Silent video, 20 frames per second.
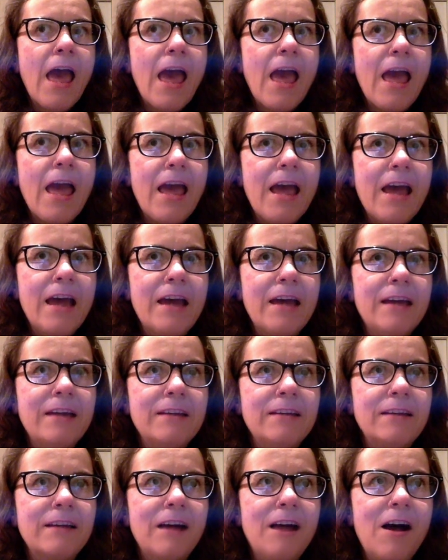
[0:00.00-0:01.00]

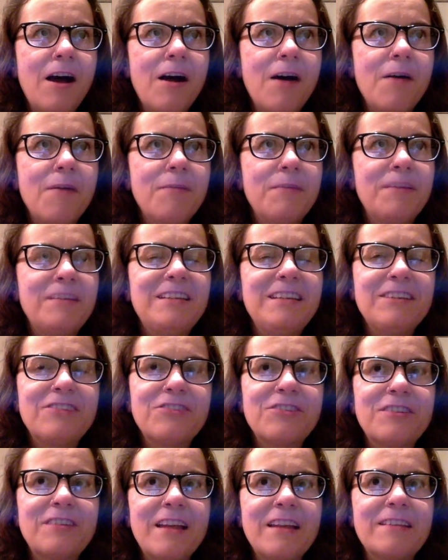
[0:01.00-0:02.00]
And the
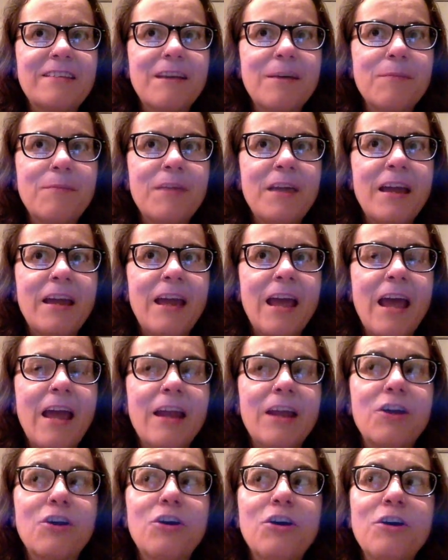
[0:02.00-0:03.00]
teacher said something, and
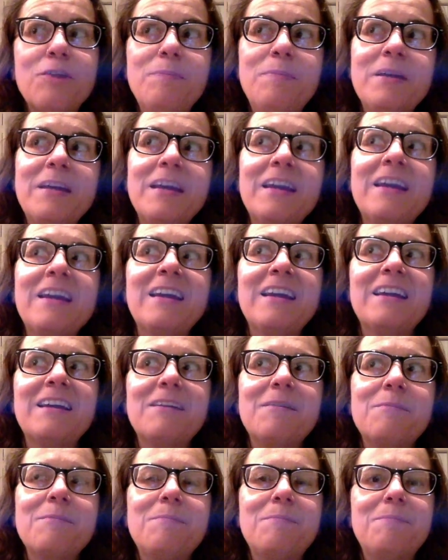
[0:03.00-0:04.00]
it could be
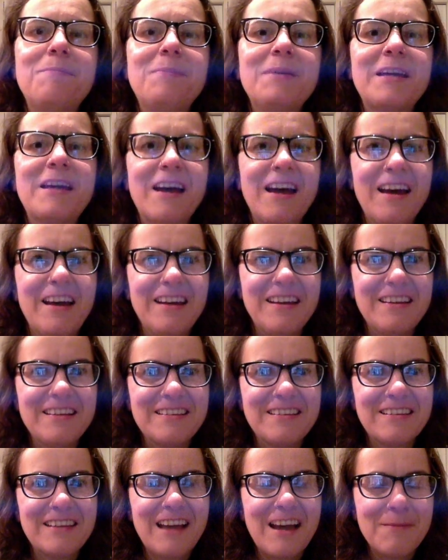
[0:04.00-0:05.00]

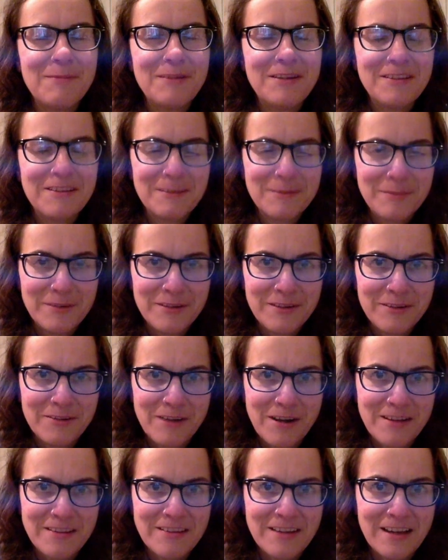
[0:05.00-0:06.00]
because I'm a disability
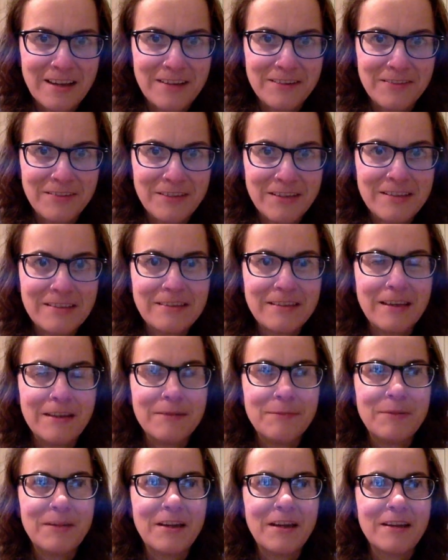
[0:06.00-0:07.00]
rights activist
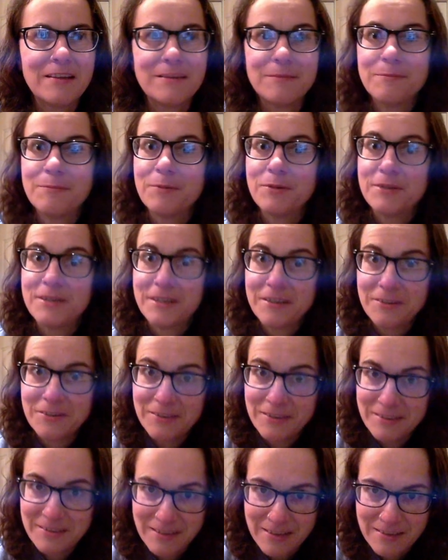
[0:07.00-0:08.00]
and because I'm
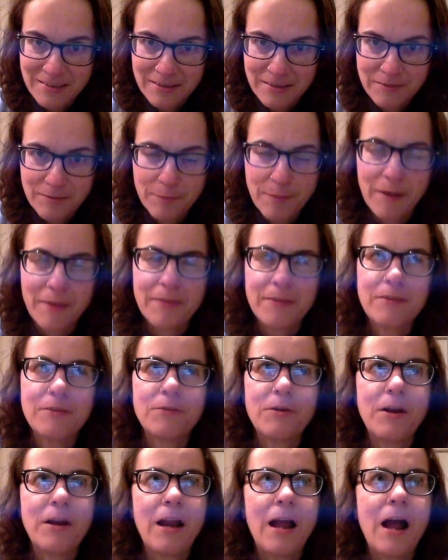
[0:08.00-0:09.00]
particularly sensitive about this
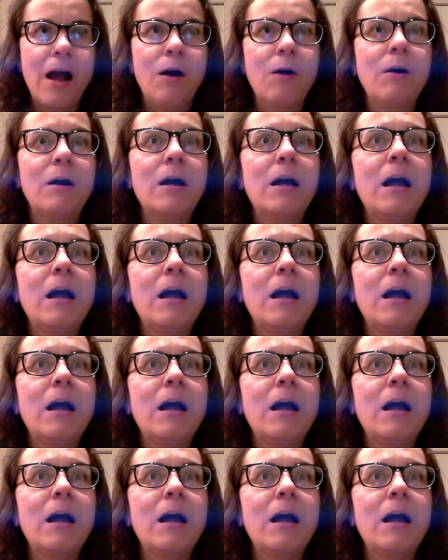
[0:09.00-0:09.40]
right now.